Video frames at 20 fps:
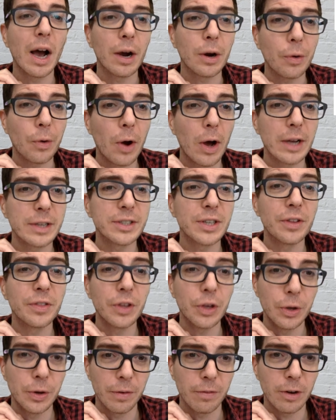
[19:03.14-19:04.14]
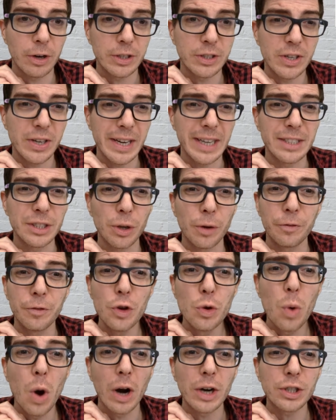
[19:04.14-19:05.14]
across the university. So if
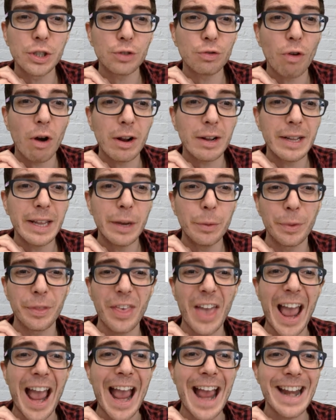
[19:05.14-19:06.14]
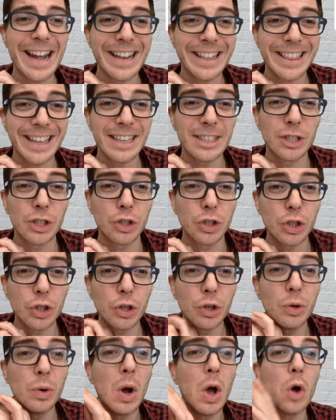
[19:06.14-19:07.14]
you are struggling with anything to
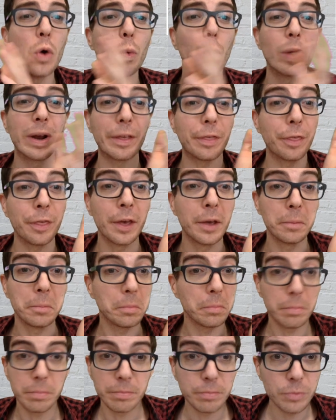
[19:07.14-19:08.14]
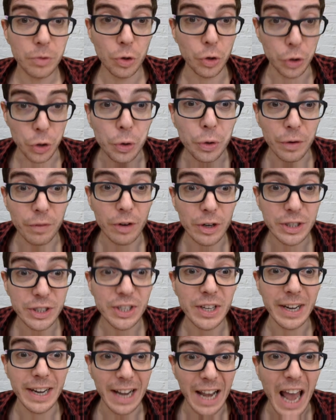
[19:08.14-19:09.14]
do with your
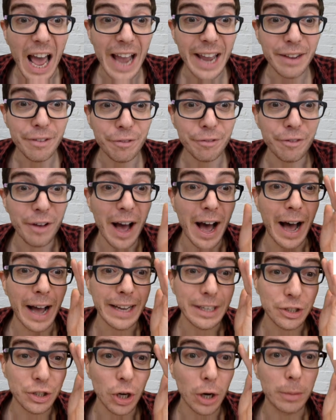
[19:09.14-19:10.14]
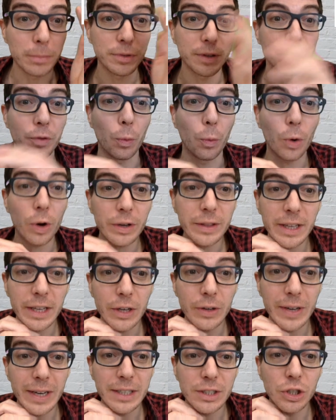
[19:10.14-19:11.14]
university life uh, in terms of the work that
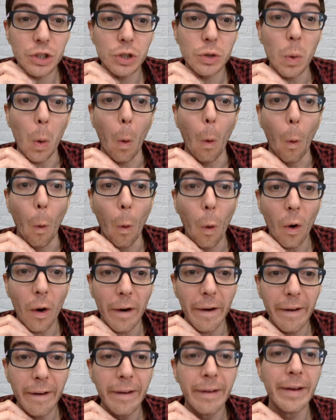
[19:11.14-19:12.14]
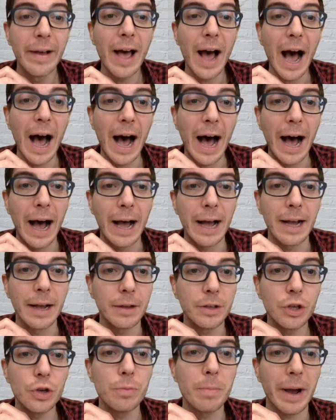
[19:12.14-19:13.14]
you need to do, or
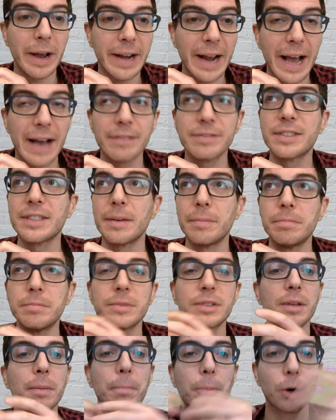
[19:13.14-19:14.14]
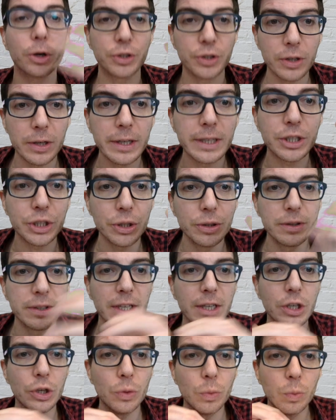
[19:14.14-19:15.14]
uh, you might have some, some personal issues
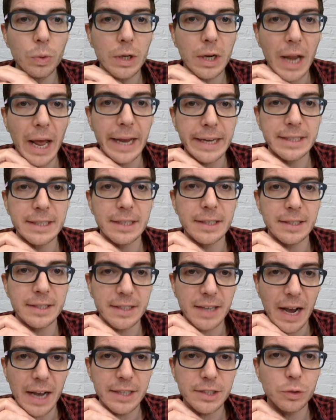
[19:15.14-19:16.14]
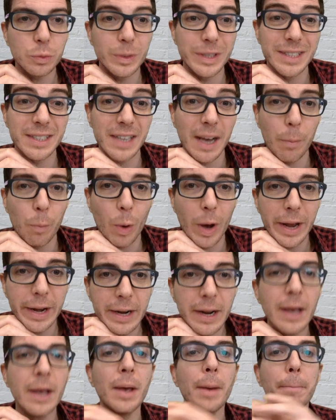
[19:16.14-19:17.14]
that you would like to discuss with
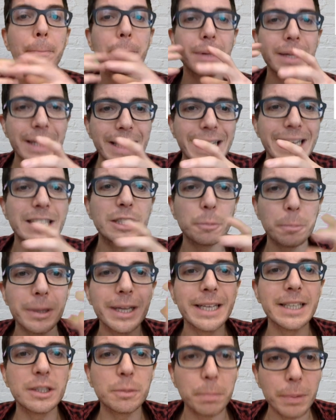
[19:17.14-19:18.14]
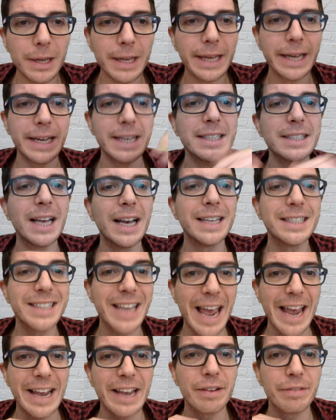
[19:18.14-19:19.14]
someone, please, please, please
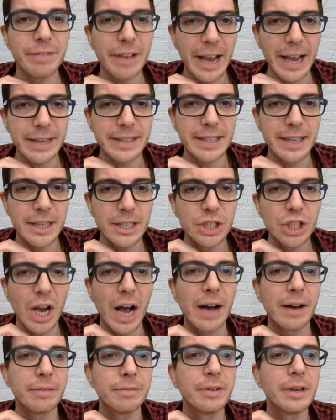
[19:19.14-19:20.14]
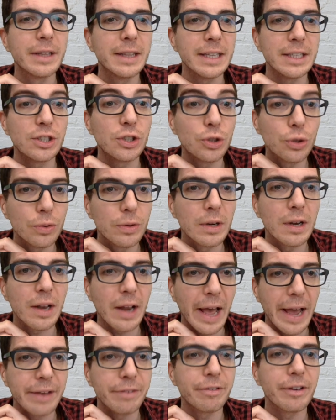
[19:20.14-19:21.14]
take advantage of the Student
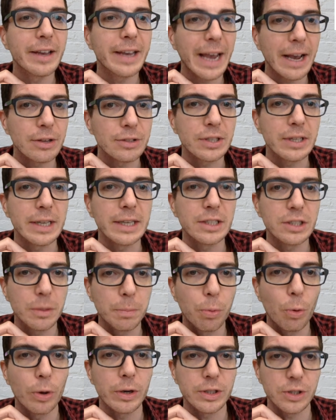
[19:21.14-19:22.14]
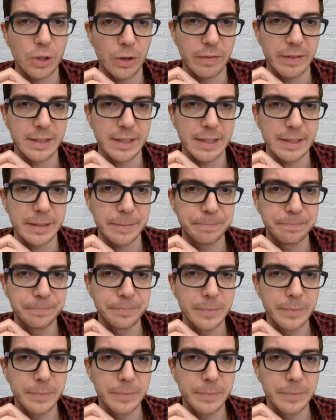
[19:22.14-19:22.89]
Life Counseling Support Services.